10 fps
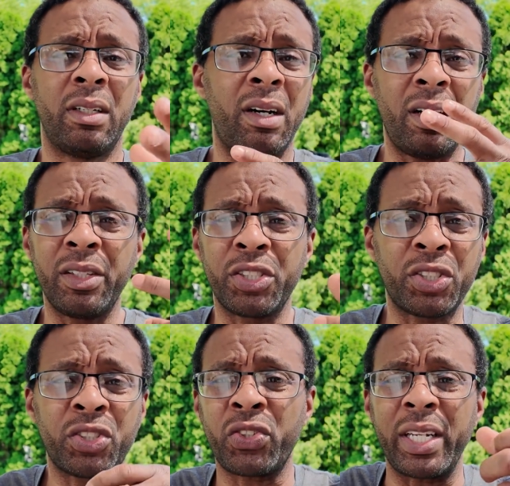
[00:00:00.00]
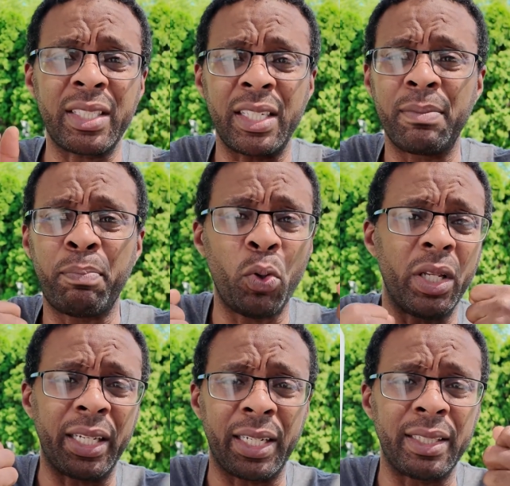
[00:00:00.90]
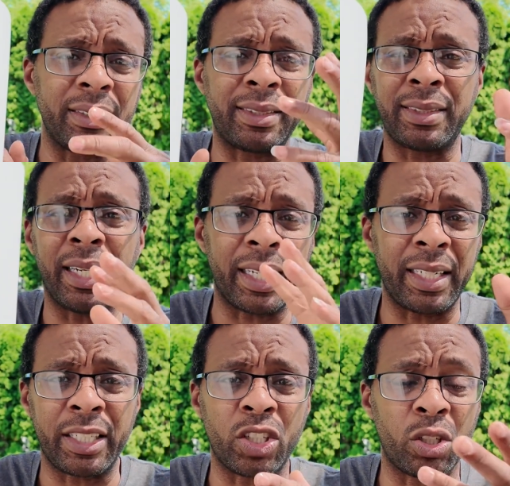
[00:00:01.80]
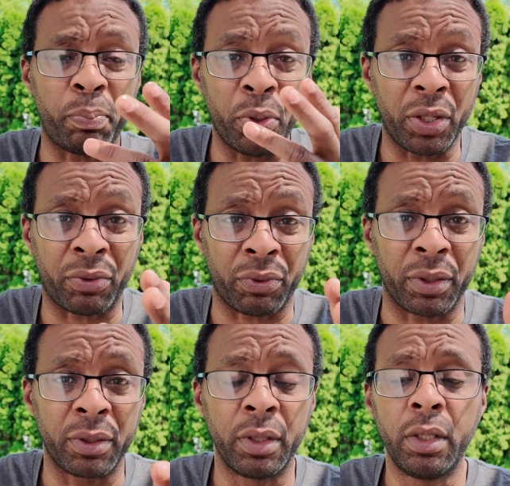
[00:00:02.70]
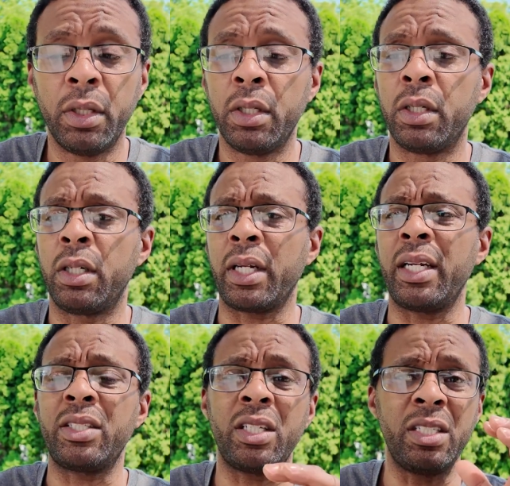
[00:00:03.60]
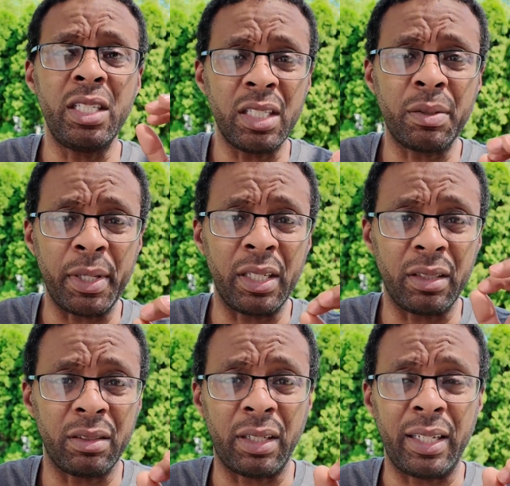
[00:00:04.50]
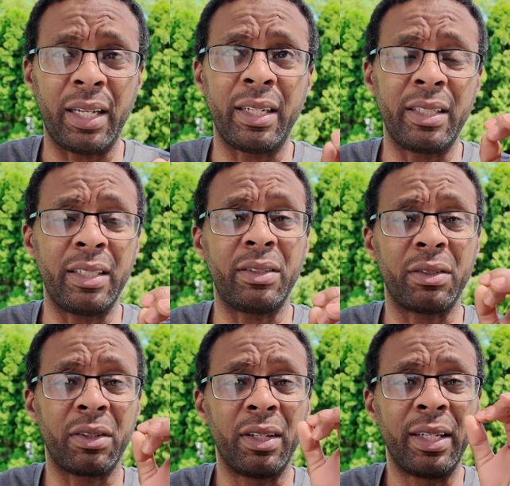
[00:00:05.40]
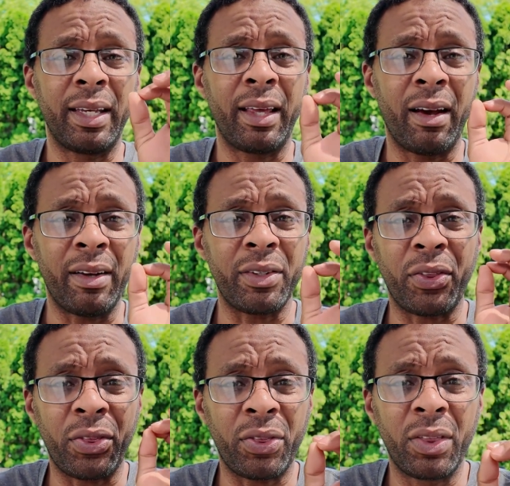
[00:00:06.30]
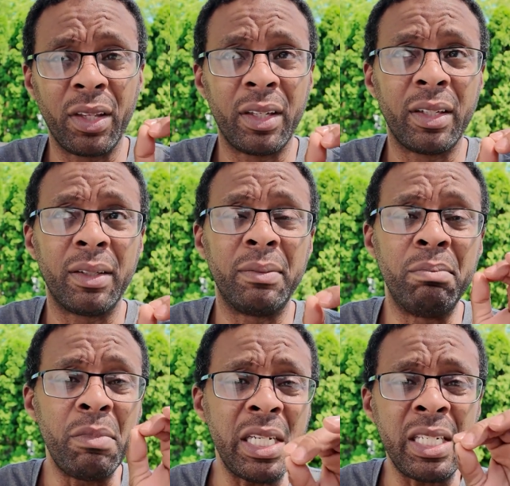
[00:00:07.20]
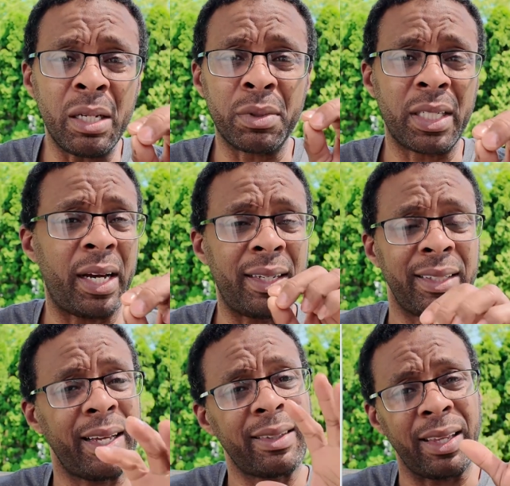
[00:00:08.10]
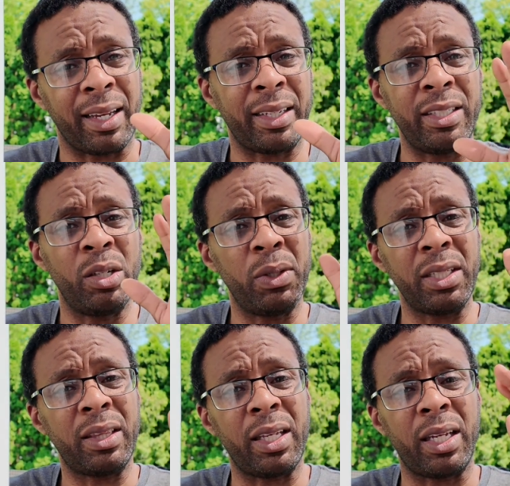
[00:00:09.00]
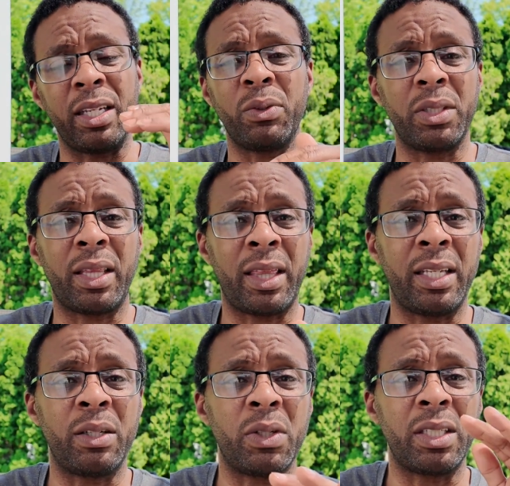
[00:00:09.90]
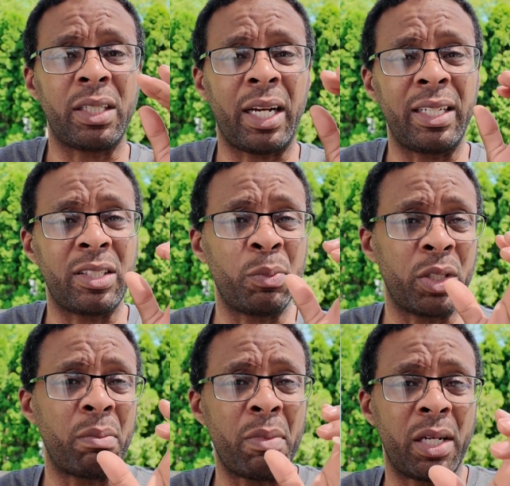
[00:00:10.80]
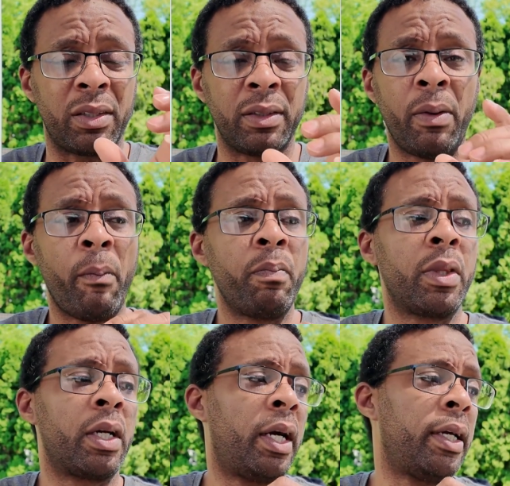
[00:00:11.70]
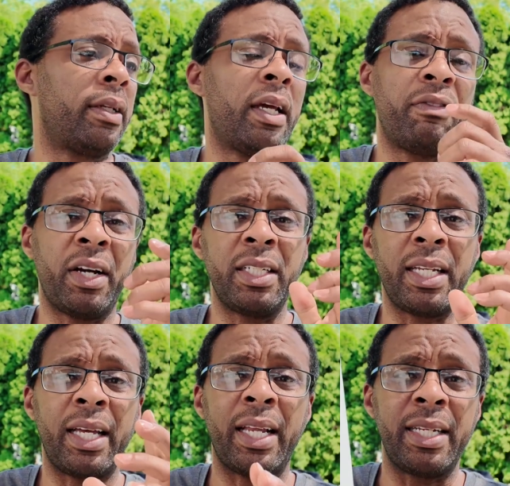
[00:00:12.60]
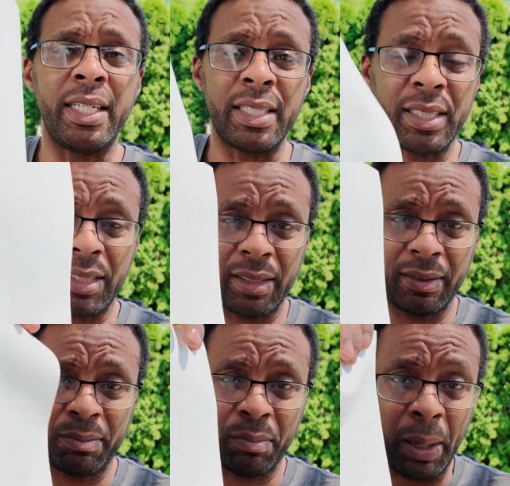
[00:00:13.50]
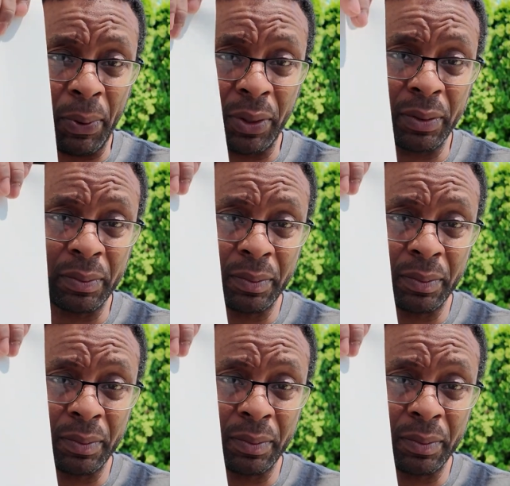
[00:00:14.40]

all the stress and pulling and tugging that you're gonna put it through. Okay, so you need to be a little on the medium side, not thick. You don't want it thick, you don't want it thin, you want it kind of somewhere in the middle. All right, and finding that, and this paper,